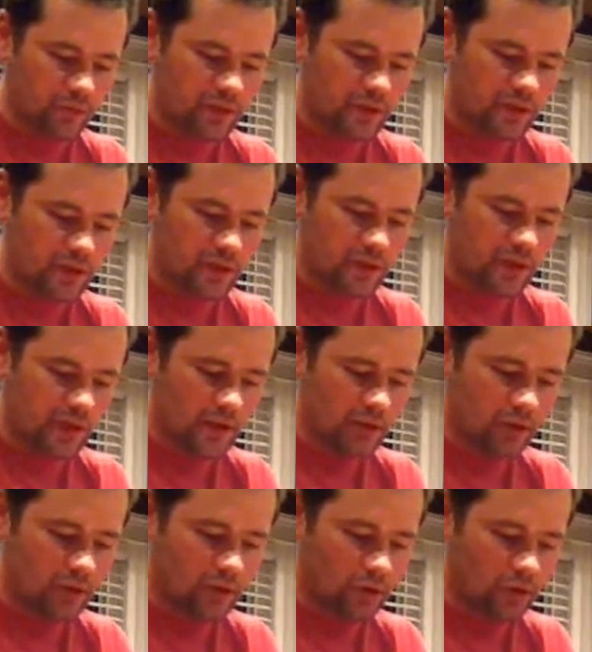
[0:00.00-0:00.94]
rinsed
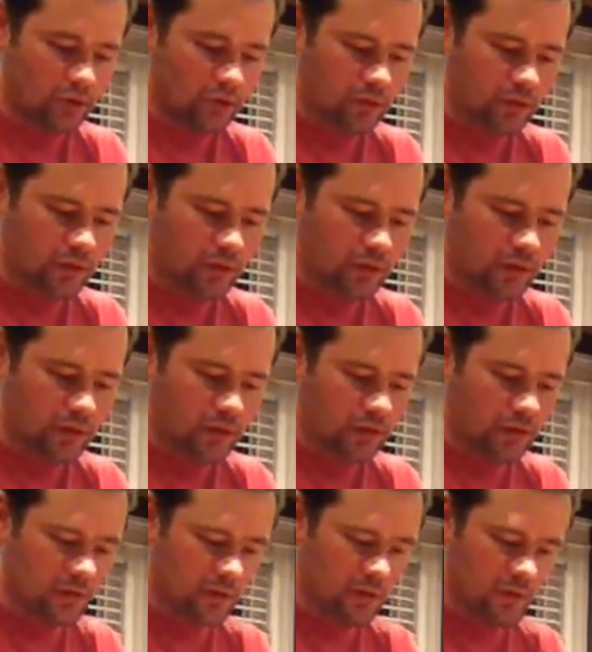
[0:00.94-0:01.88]
off in cold water.
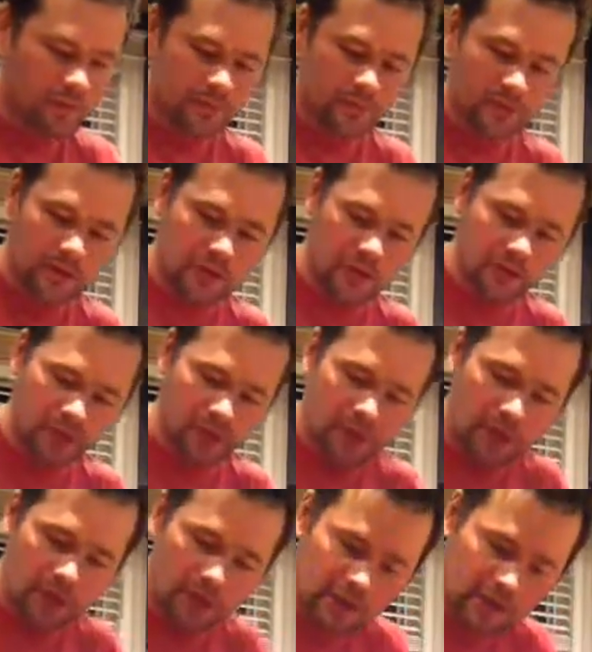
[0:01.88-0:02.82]
Just
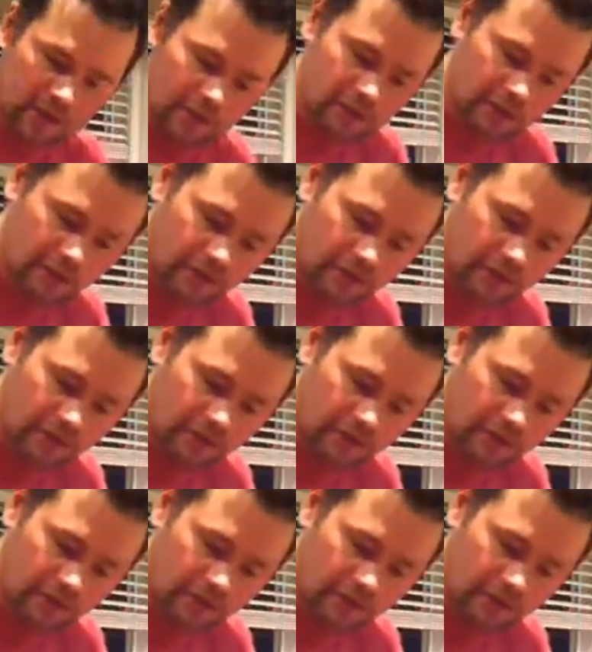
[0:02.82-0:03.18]
make patties. Like